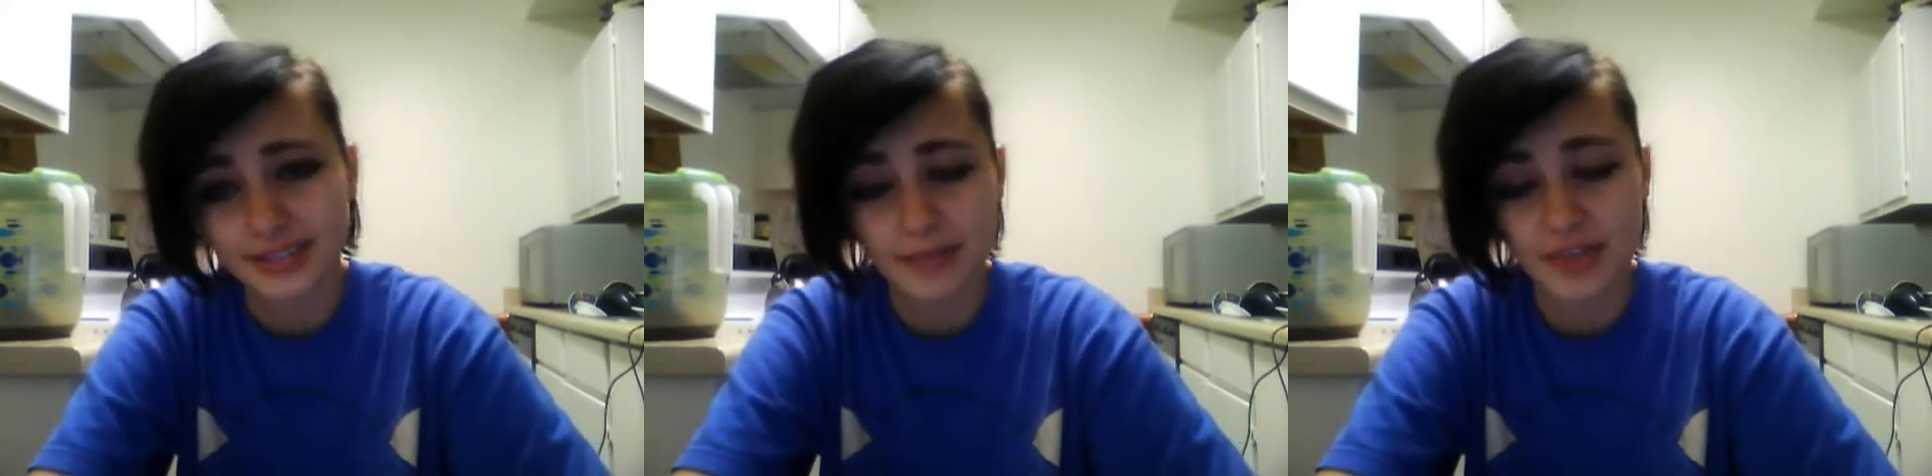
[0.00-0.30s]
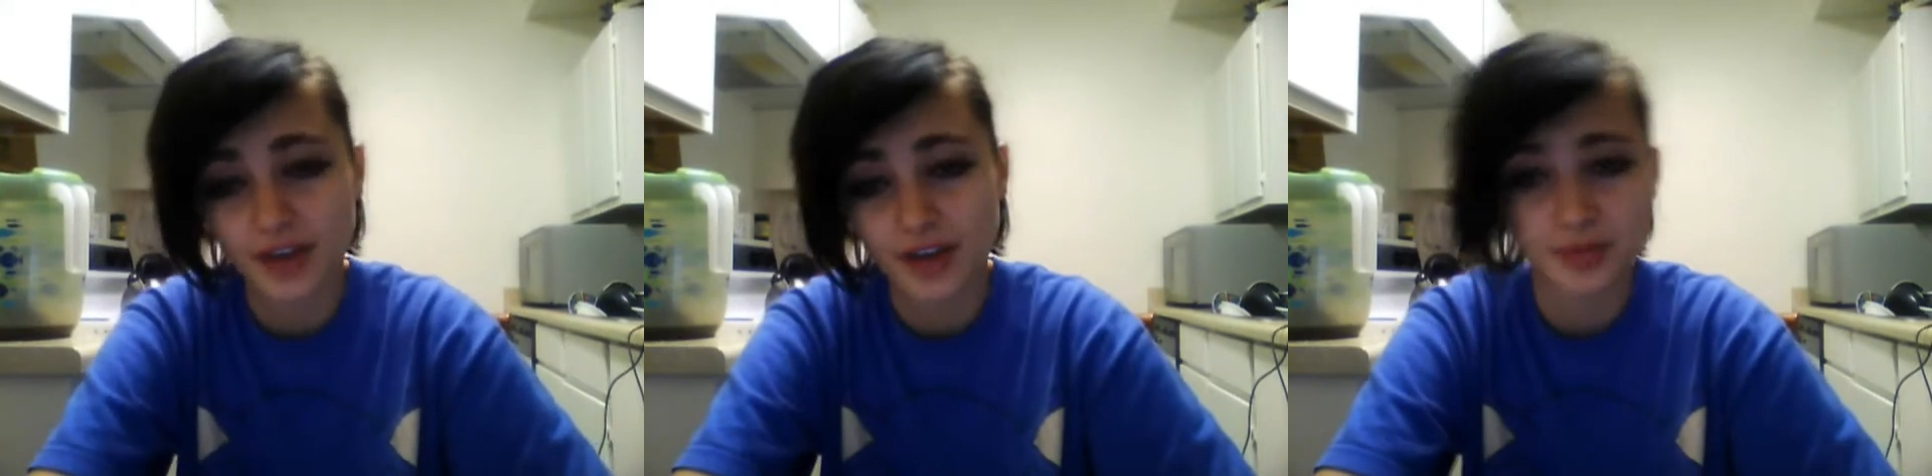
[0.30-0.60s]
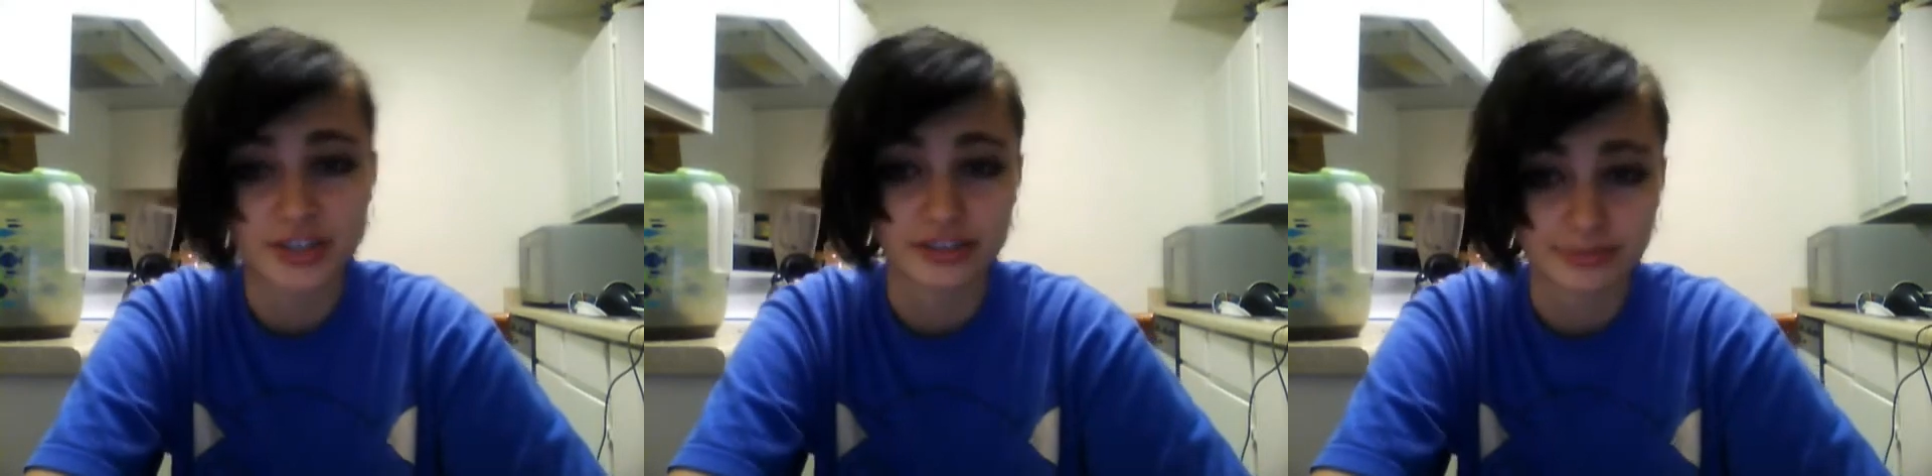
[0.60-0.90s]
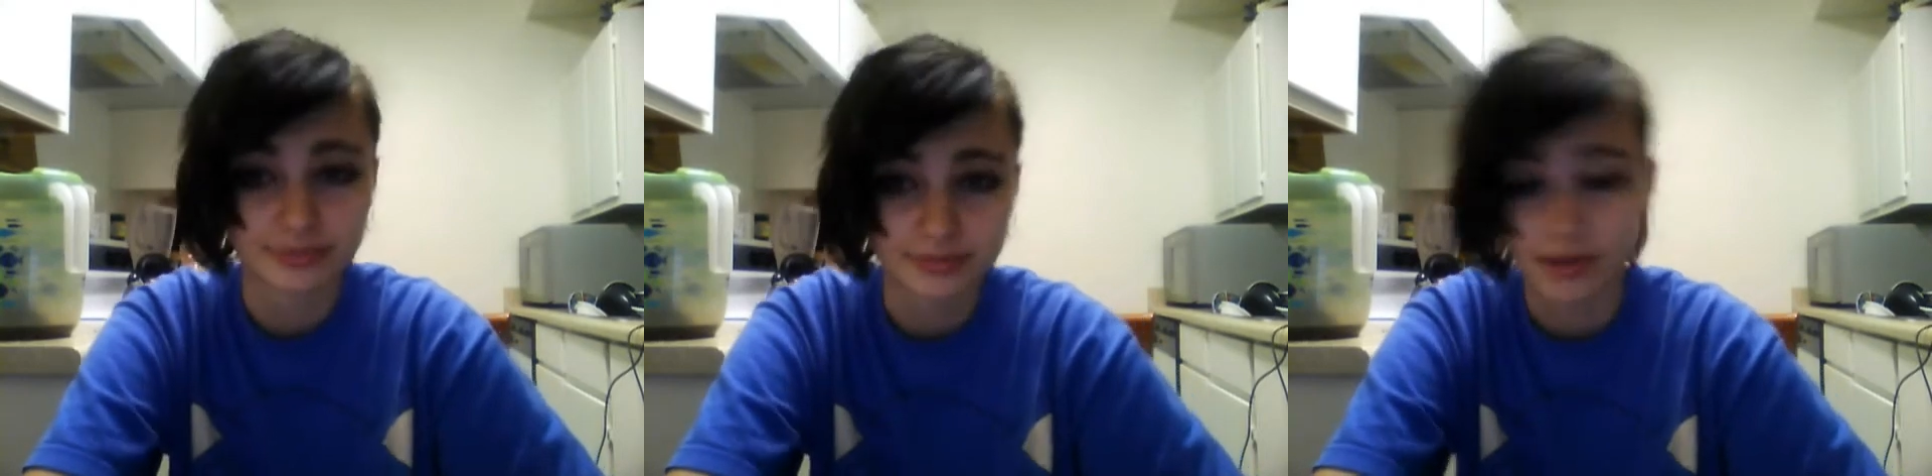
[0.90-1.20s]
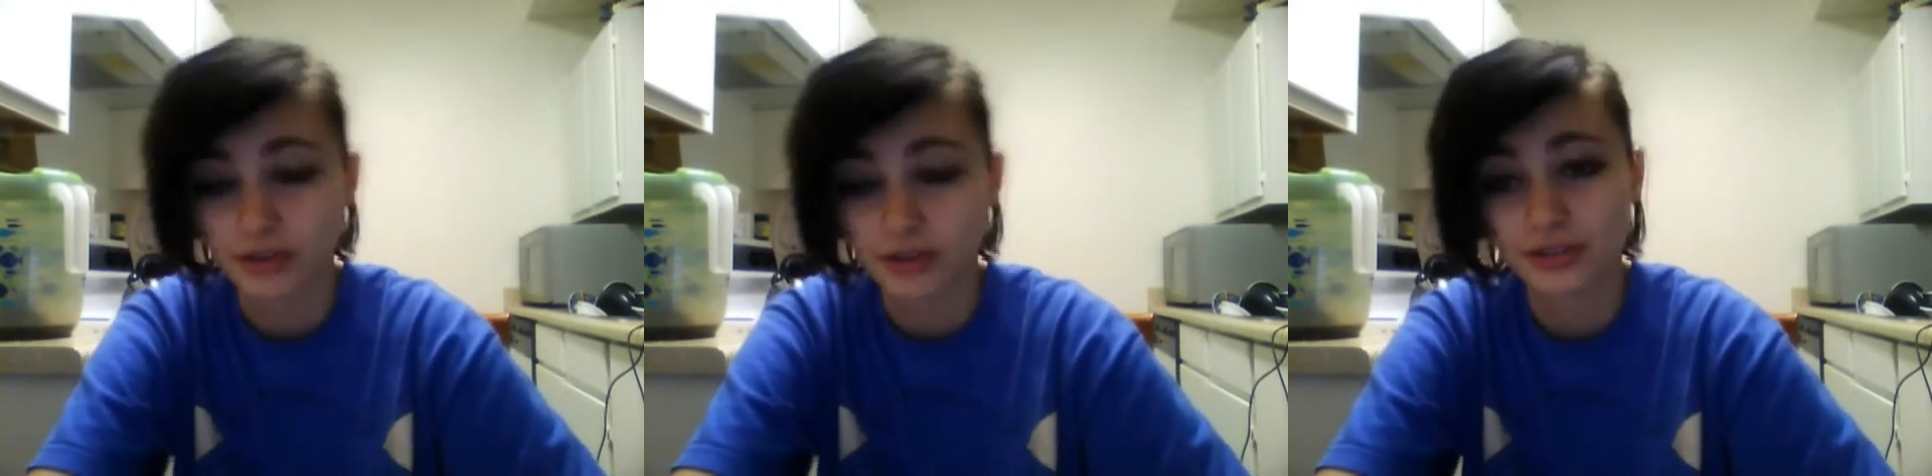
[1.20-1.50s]
deep thought depression,
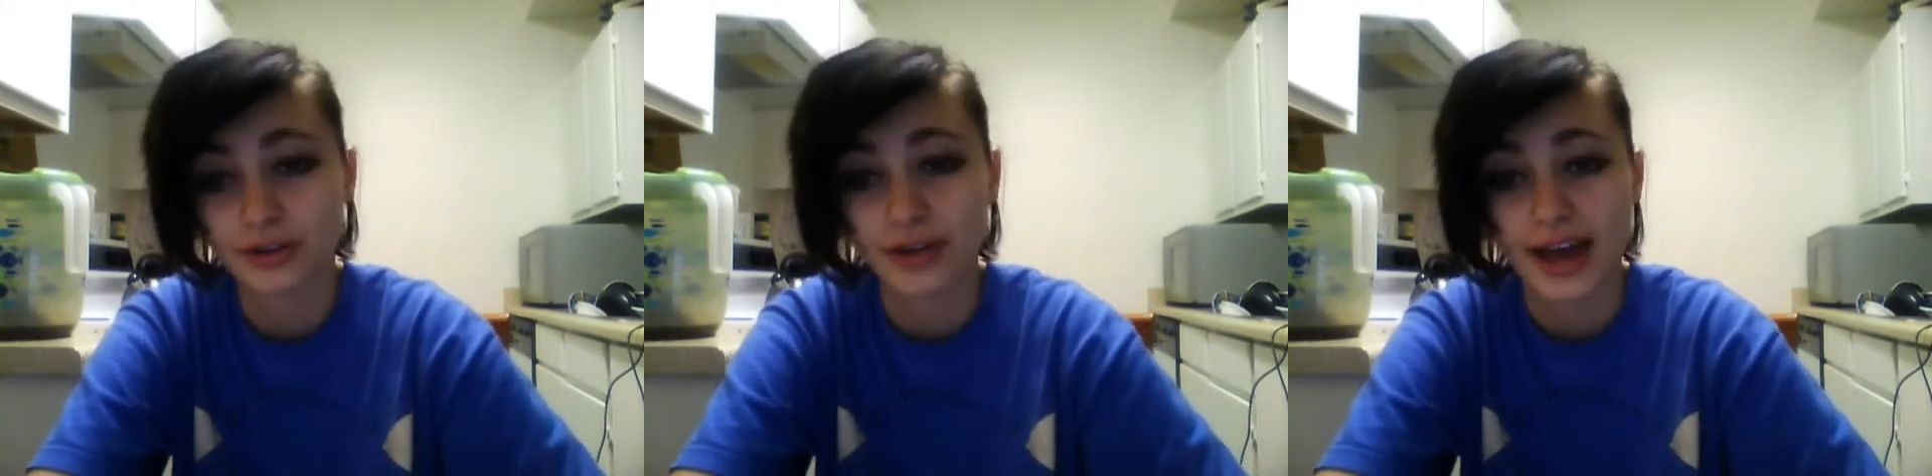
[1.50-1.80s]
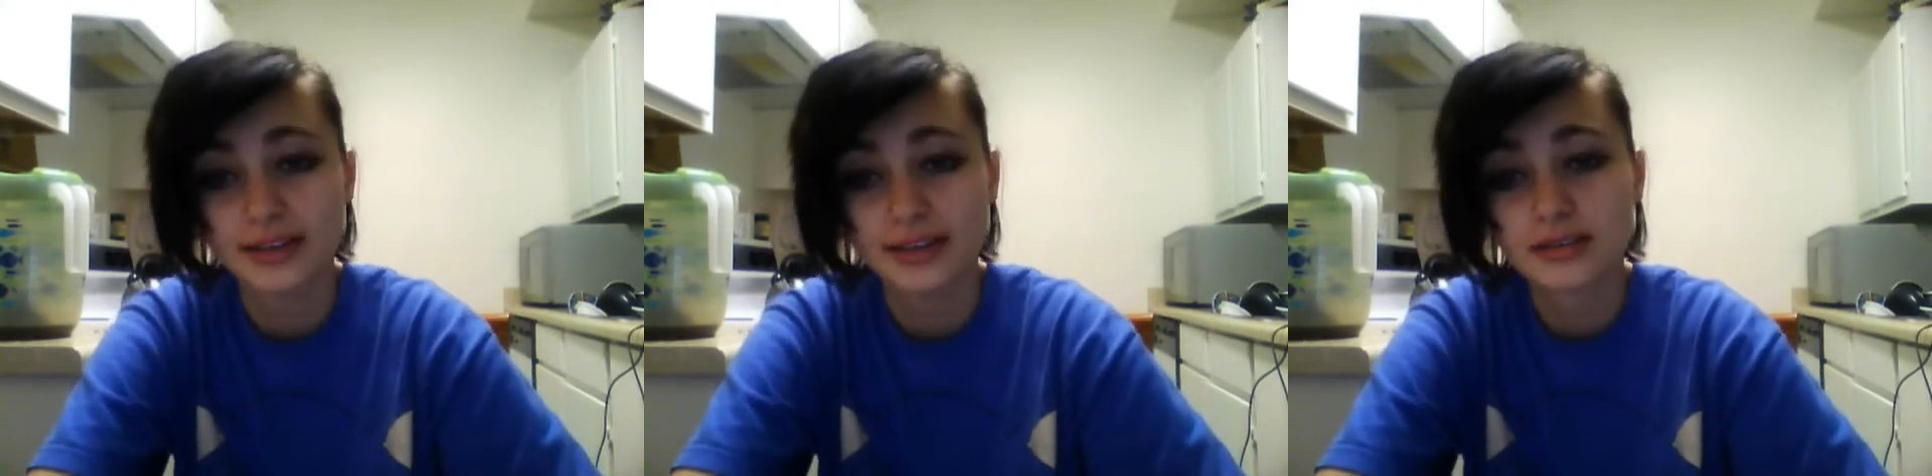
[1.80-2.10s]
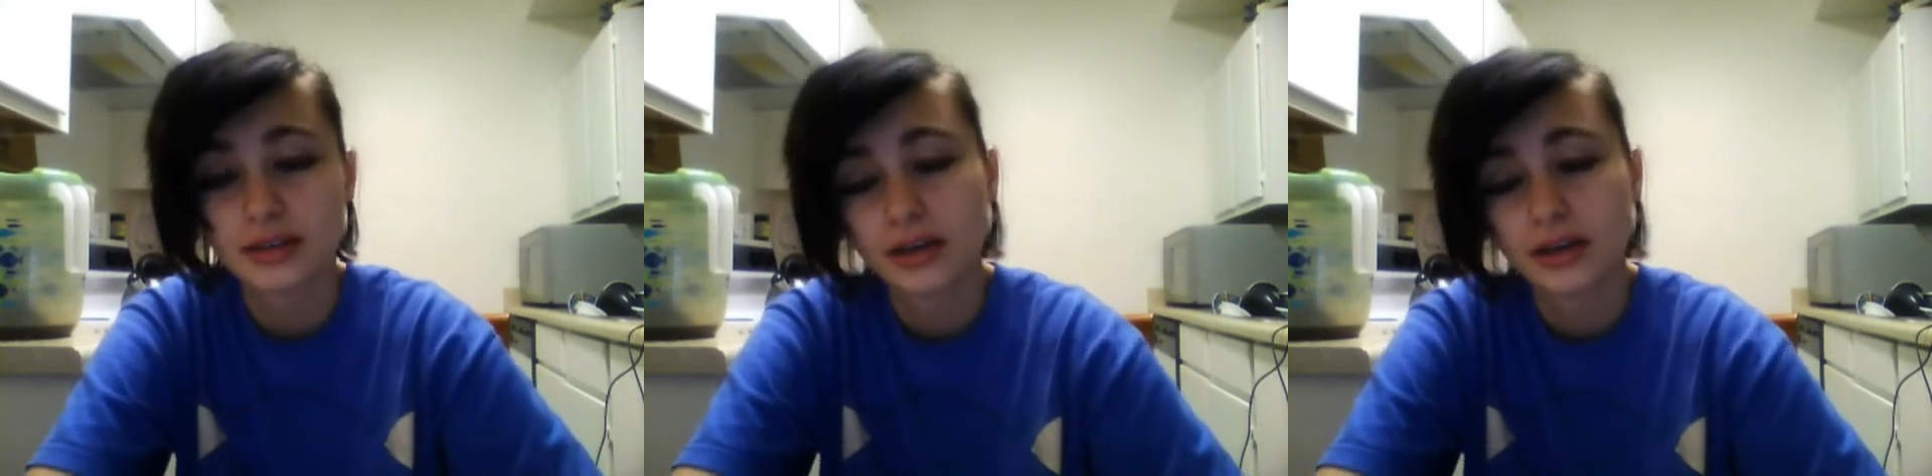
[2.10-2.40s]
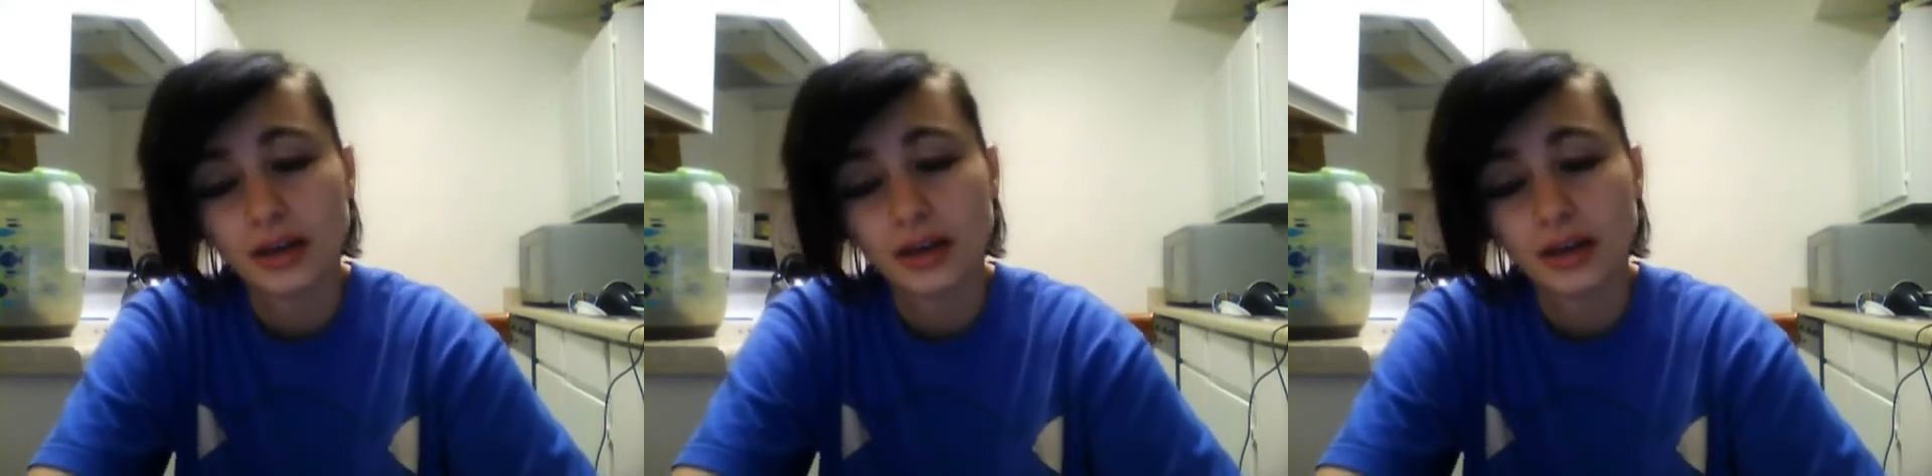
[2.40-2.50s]
also known as